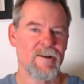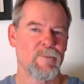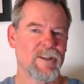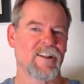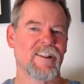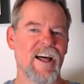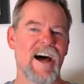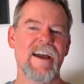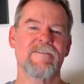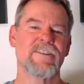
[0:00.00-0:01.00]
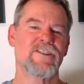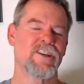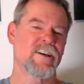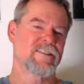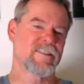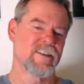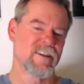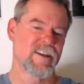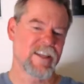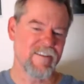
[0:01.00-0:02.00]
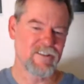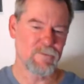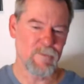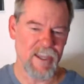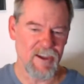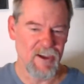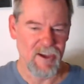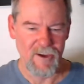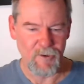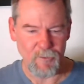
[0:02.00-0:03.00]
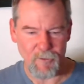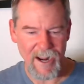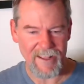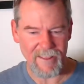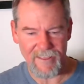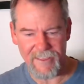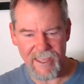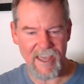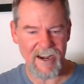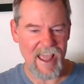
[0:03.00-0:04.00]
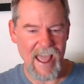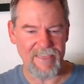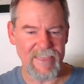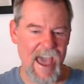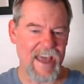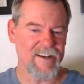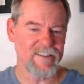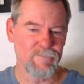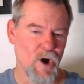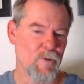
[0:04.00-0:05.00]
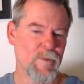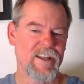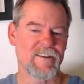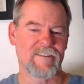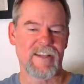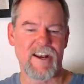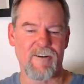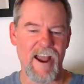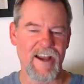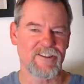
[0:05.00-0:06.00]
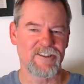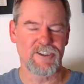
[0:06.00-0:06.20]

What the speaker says: but the live just gives me right then at that moment interaction.